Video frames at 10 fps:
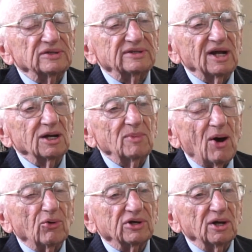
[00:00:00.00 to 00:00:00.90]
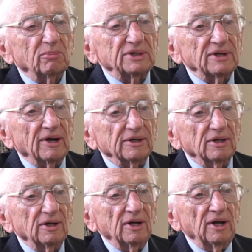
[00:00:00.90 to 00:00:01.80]
and tell them how it can be done.
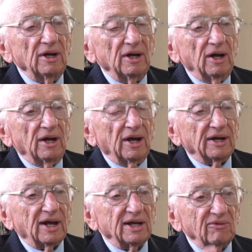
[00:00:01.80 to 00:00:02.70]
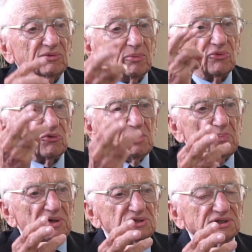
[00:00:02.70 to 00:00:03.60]
And I give them 3
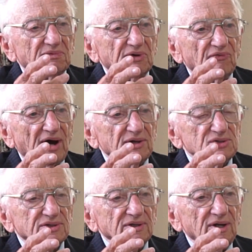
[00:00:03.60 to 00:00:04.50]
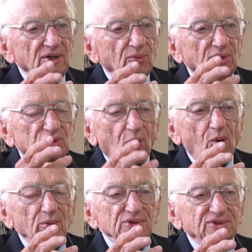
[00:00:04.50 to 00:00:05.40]
pieces of advice, which
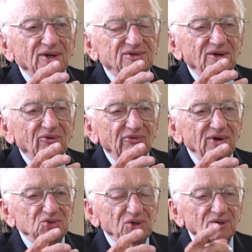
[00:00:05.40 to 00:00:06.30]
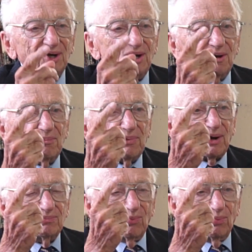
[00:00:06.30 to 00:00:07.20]
always gets innovation.
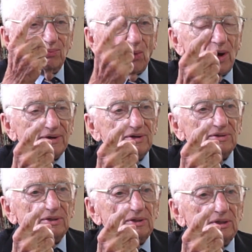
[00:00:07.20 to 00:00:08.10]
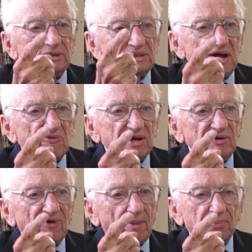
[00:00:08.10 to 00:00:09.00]
1, never
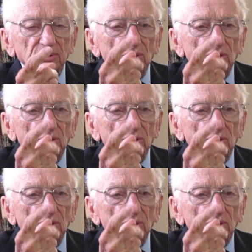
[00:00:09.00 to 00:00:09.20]
give up.